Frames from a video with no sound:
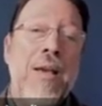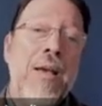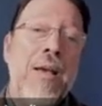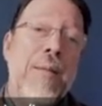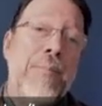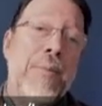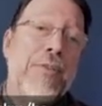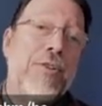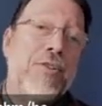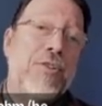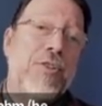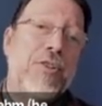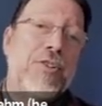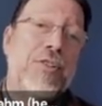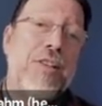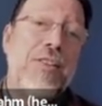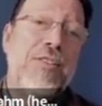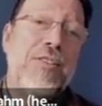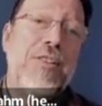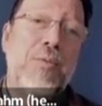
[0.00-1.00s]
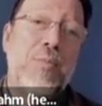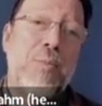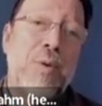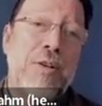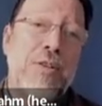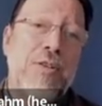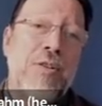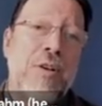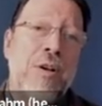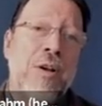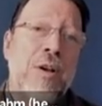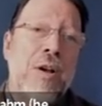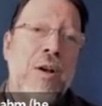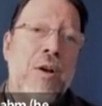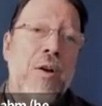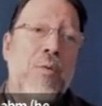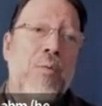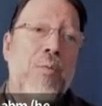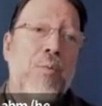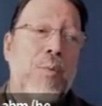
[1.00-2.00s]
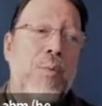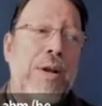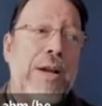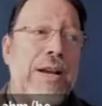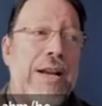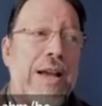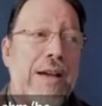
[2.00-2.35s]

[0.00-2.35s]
But there's a sense in which Reed,